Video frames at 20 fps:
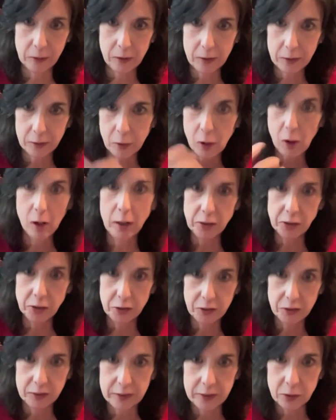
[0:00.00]
not
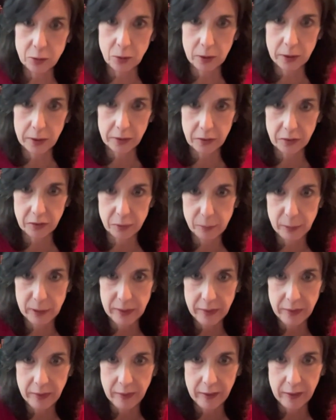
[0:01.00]
consciously trying to
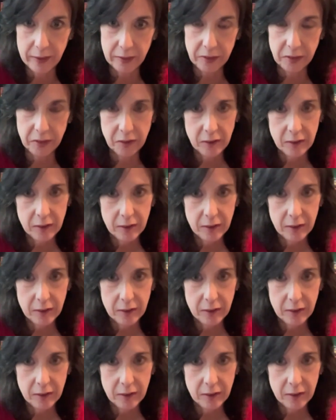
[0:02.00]
spin things.